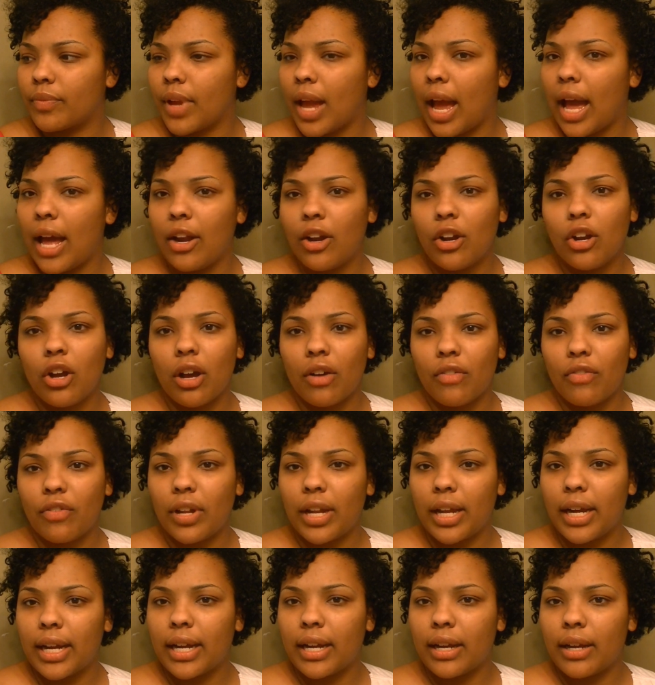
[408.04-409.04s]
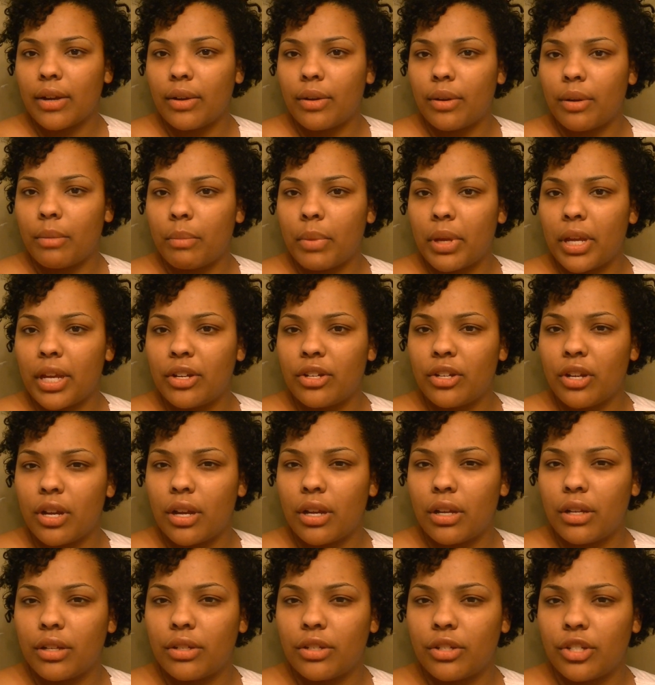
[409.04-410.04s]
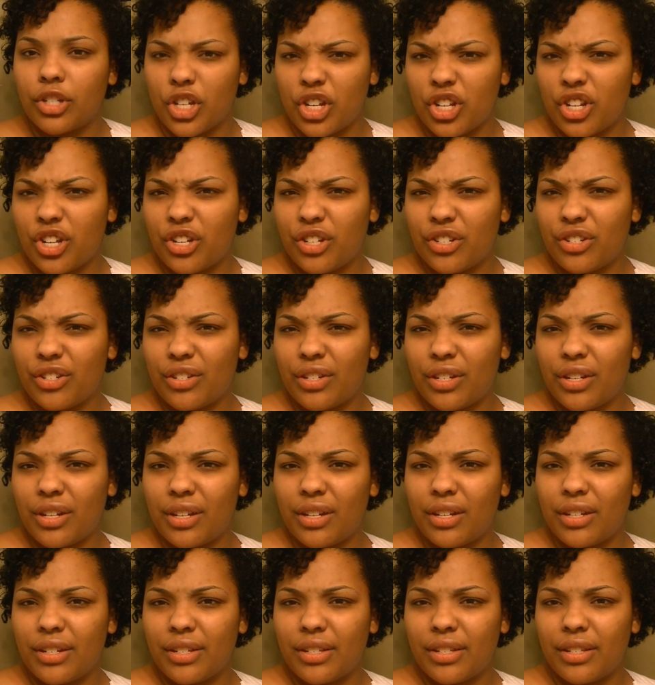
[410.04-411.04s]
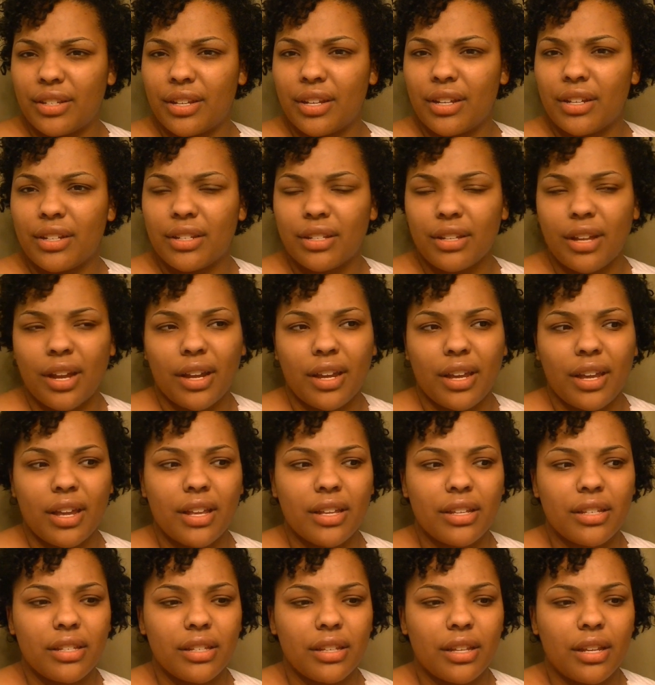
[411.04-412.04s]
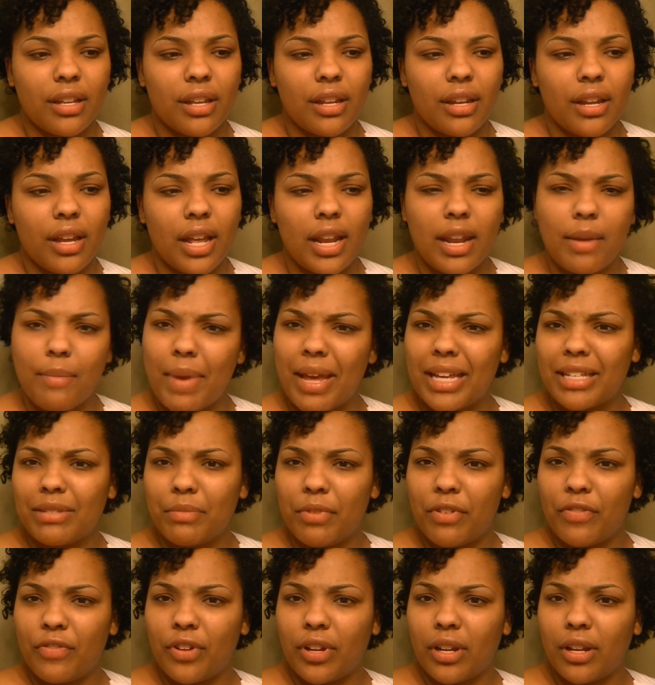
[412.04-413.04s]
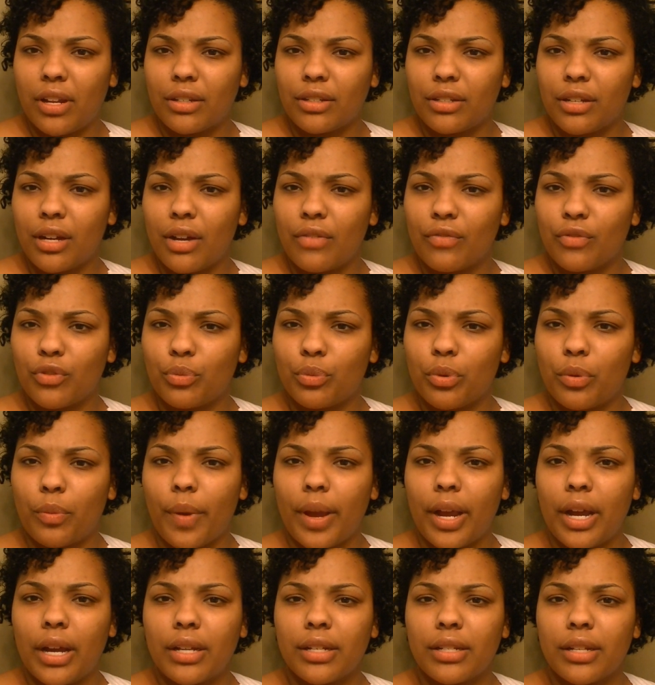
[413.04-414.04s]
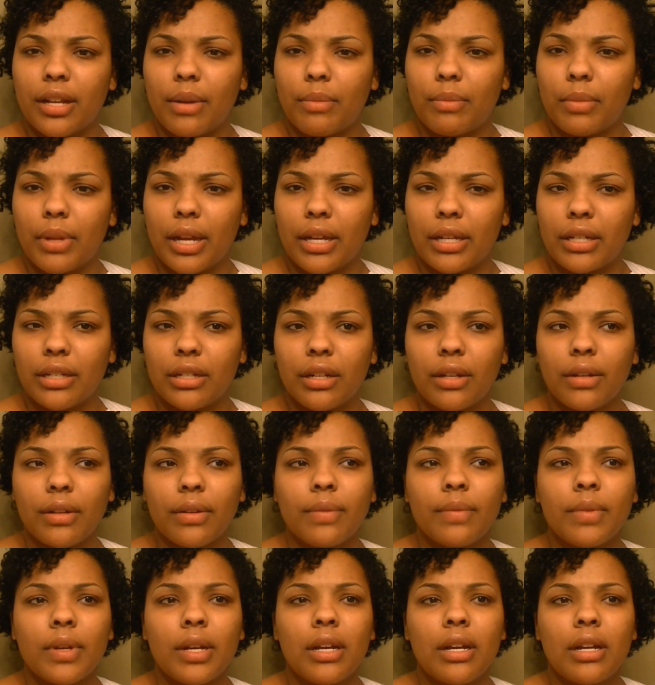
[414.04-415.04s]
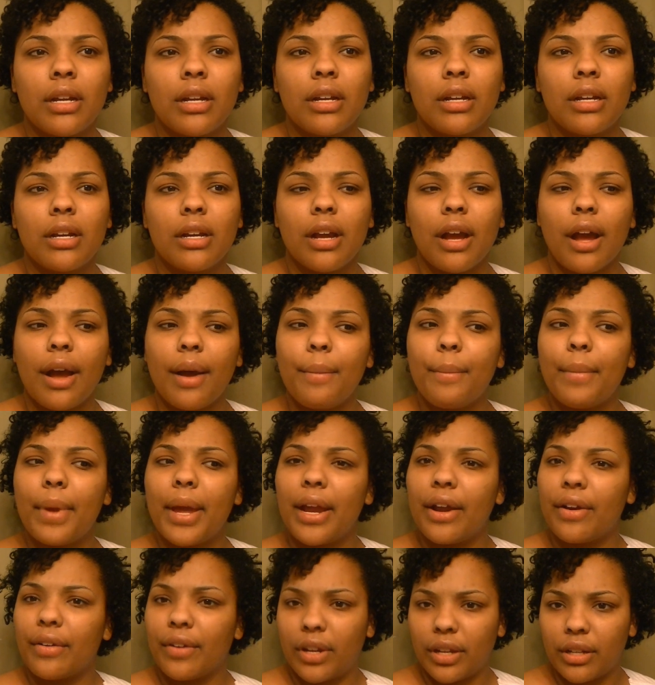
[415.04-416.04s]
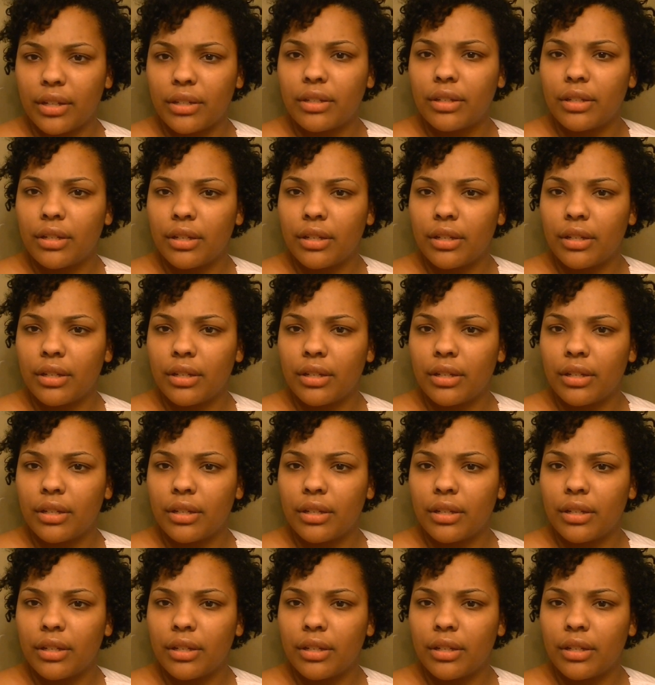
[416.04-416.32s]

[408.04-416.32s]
I don't know, I feel like I'm being judged in a sense, I guess, and it makes me feel uncomfortable because I'm like, I'm married